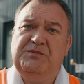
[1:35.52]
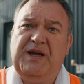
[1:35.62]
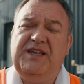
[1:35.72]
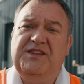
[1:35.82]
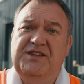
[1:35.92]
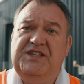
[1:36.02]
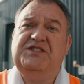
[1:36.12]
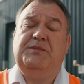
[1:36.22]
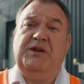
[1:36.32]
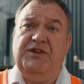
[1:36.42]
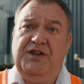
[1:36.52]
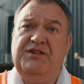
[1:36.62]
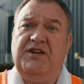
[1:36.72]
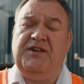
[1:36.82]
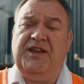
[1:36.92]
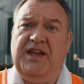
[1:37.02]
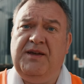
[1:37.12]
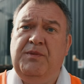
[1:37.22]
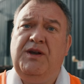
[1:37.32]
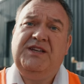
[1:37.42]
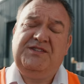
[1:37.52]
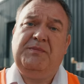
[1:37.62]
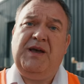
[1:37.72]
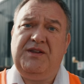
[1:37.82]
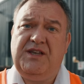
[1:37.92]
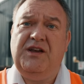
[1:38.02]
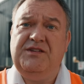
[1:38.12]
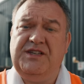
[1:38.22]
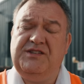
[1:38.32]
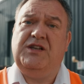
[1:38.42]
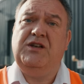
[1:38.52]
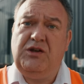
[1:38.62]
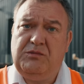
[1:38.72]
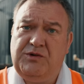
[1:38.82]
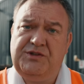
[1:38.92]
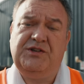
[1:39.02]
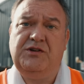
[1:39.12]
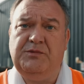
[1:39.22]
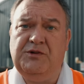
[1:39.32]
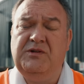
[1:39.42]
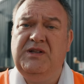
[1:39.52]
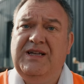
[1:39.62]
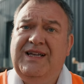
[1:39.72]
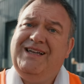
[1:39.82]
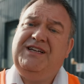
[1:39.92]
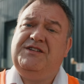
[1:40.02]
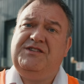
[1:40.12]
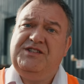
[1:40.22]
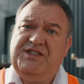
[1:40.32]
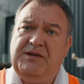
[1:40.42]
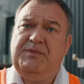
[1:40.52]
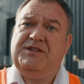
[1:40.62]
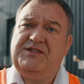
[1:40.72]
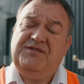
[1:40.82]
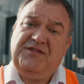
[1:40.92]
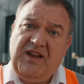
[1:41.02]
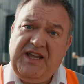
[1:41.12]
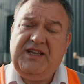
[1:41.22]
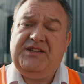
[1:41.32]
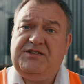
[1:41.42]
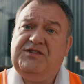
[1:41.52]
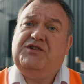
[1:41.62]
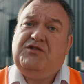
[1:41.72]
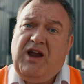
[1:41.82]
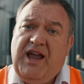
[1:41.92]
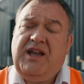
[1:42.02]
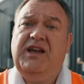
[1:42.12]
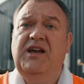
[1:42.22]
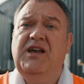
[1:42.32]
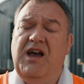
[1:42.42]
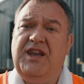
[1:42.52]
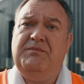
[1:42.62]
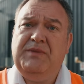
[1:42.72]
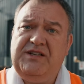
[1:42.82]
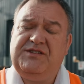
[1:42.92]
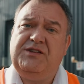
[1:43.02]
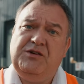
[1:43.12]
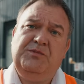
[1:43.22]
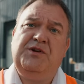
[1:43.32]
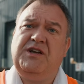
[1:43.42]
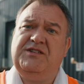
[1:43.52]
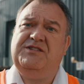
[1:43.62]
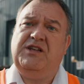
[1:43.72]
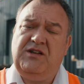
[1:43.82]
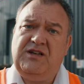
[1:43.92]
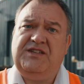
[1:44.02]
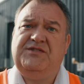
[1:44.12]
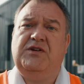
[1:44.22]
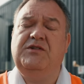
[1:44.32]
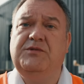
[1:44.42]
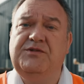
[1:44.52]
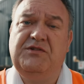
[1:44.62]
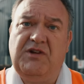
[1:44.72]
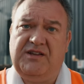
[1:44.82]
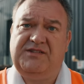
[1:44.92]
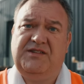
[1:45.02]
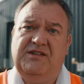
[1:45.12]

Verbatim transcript: paint that needs to be renewed every year, polyester powder coating is a lot more durable. It doesn't chip, it doesn't flake, it doesn't crack, and it means that your product is a lot less vulnerable to rust.